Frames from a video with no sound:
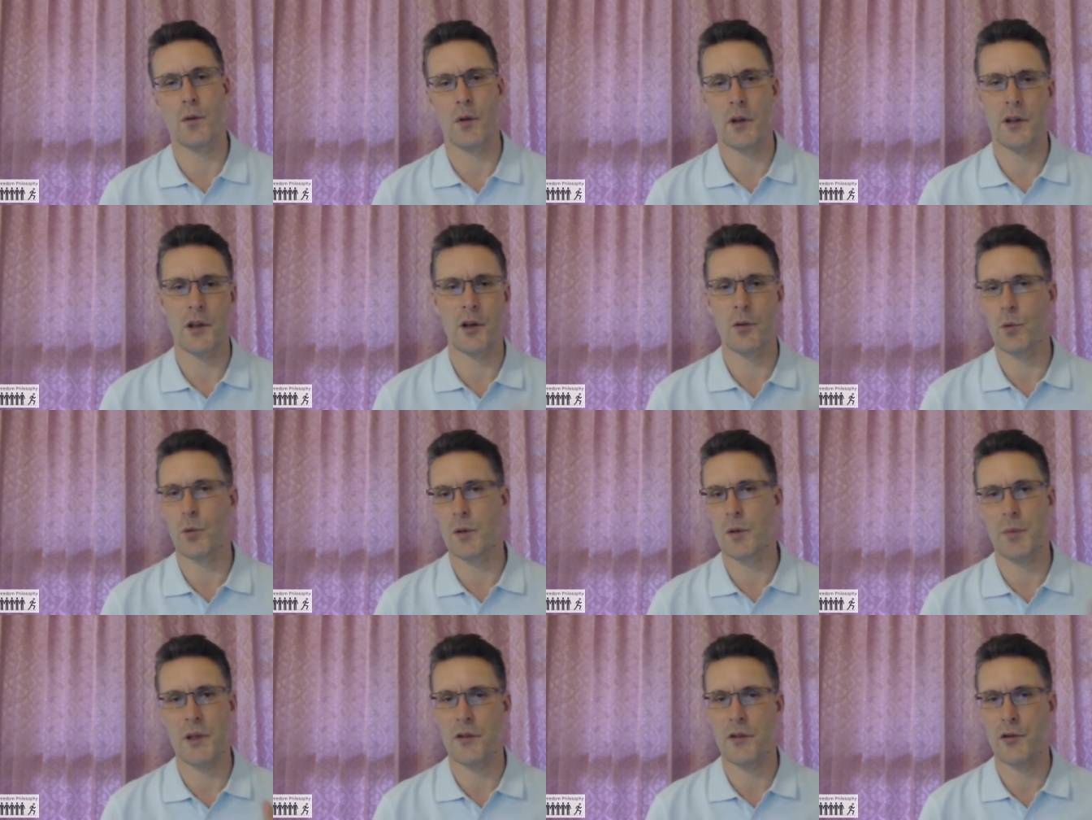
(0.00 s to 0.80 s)
or they don't want
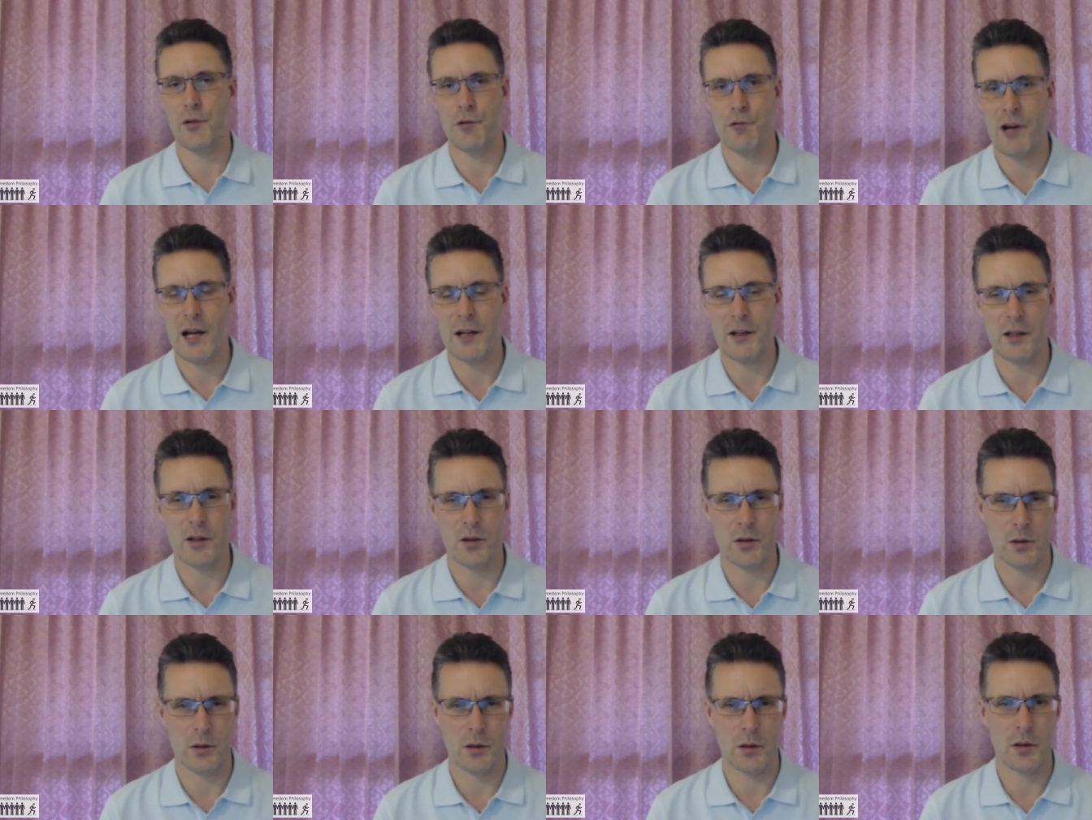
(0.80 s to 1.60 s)
to be too
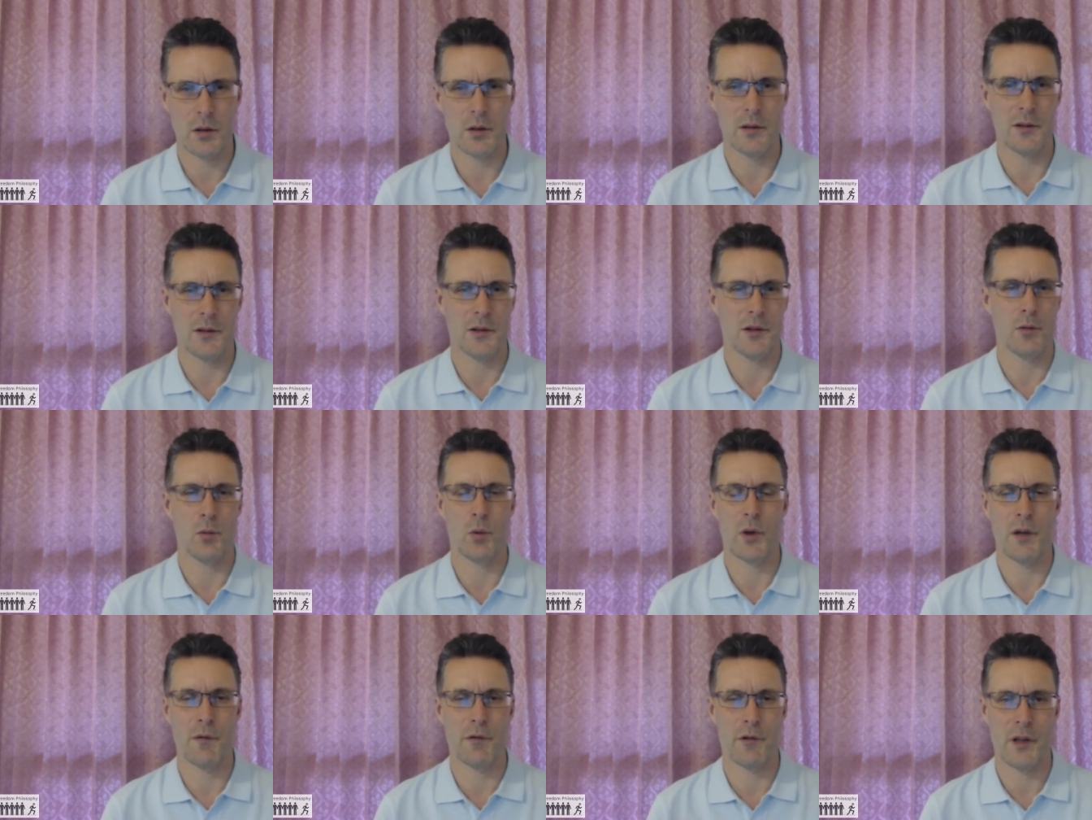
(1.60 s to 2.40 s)
radical or
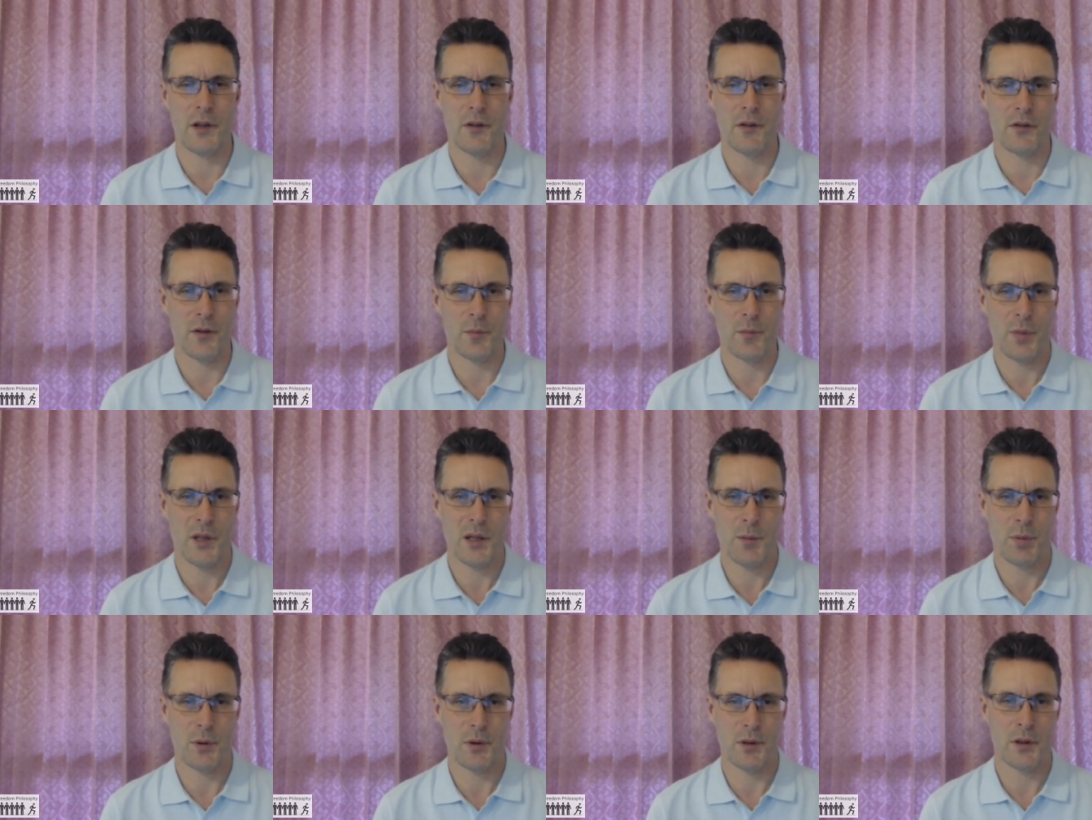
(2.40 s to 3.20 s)
whatever it is that
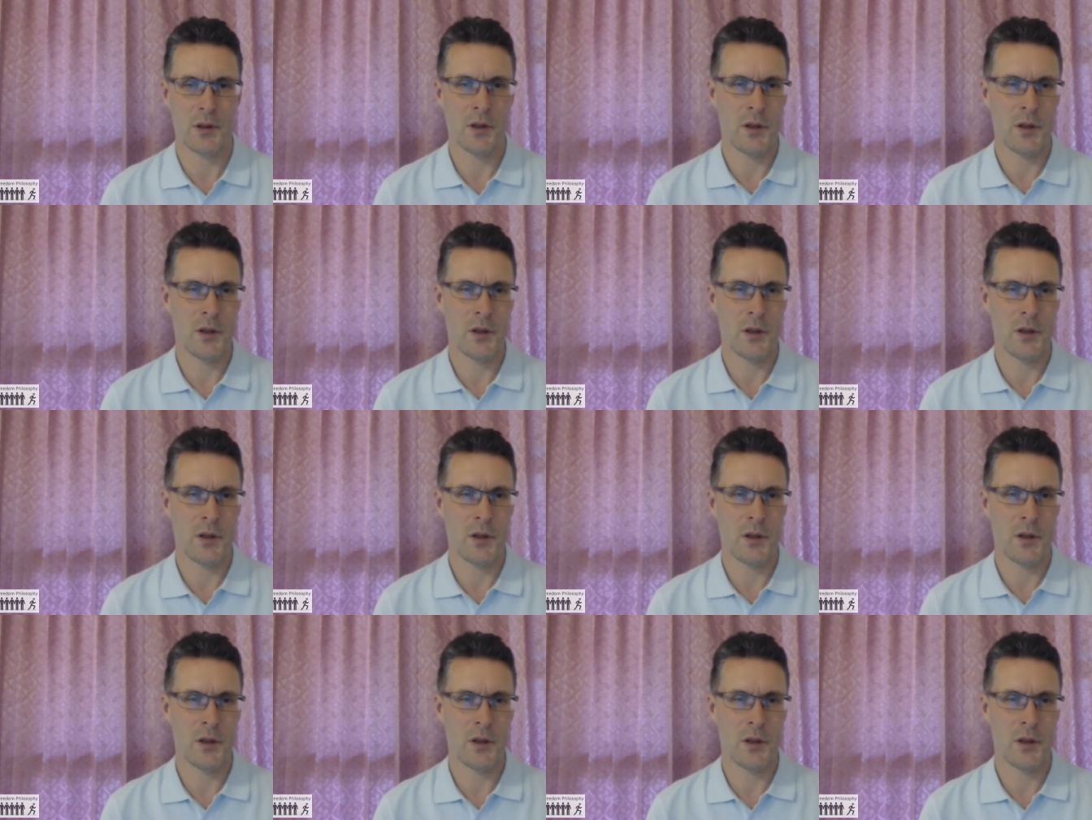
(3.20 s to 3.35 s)
people